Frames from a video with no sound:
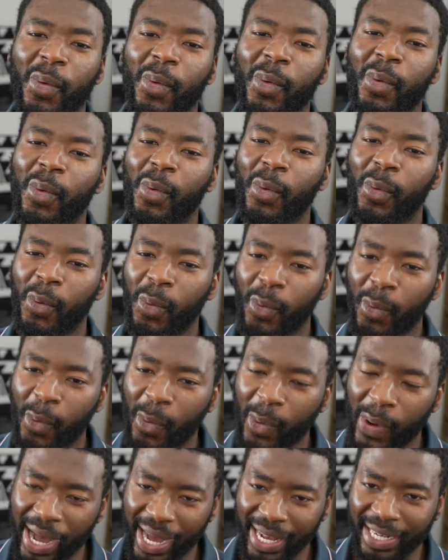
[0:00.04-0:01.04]

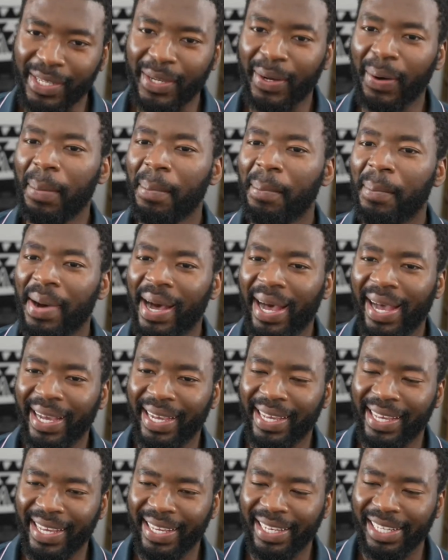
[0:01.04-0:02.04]
Welcome back
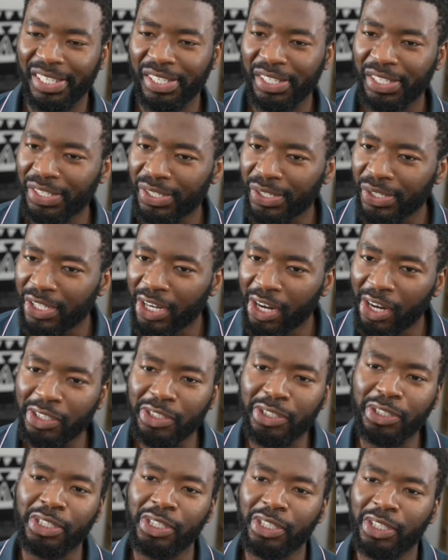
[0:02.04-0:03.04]
to
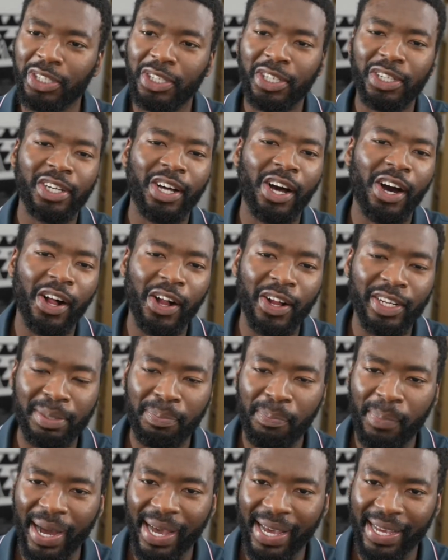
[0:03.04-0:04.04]

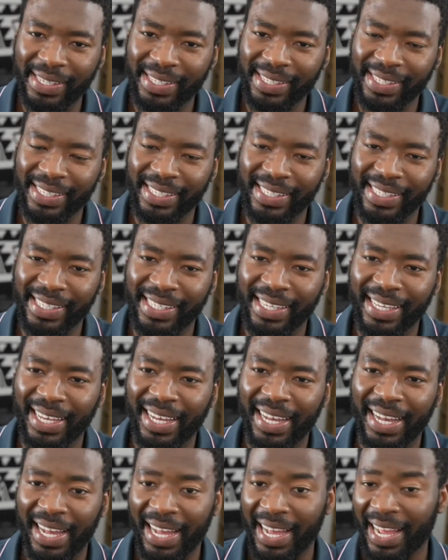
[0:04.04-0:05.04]
Ctrl+Alt+Biases.
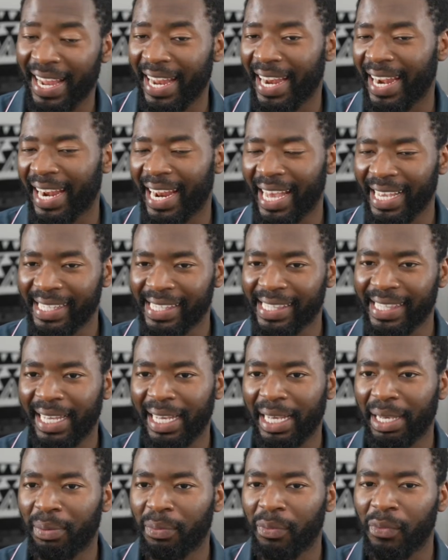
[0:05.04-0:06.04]
Last time,
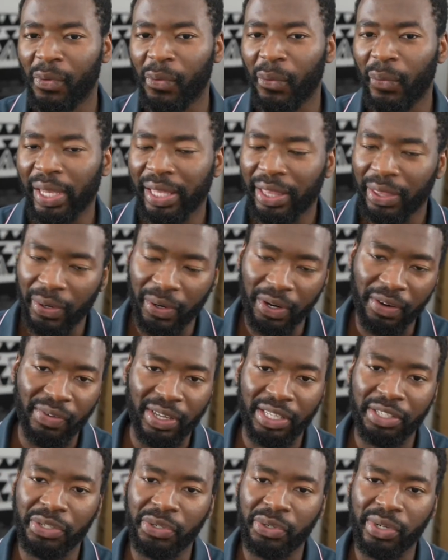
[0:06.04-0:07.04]
we dove into
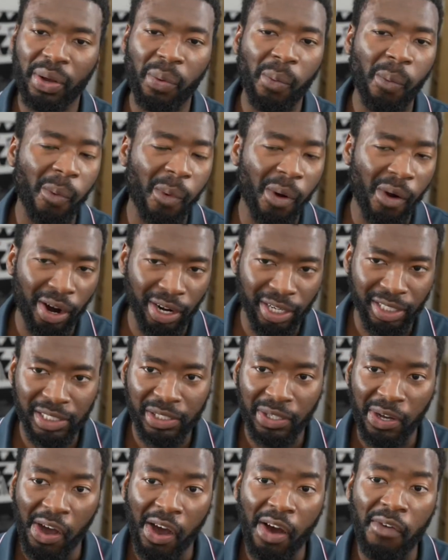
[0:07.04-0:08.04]
the world
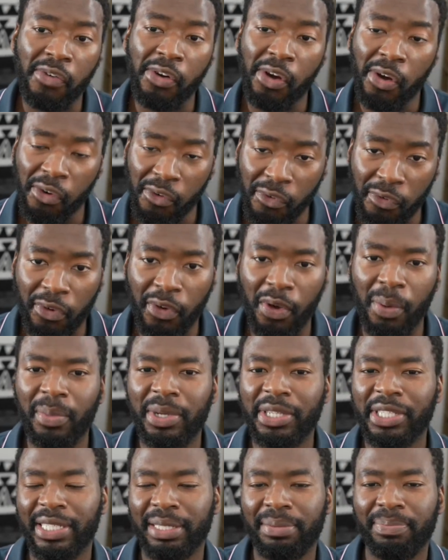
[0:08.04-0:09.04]
of
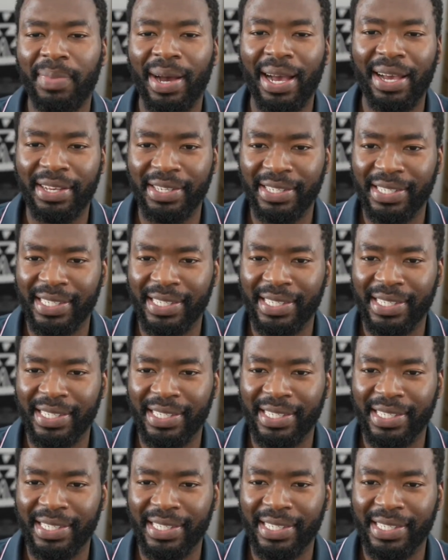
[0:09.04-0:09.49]
confirmation bias.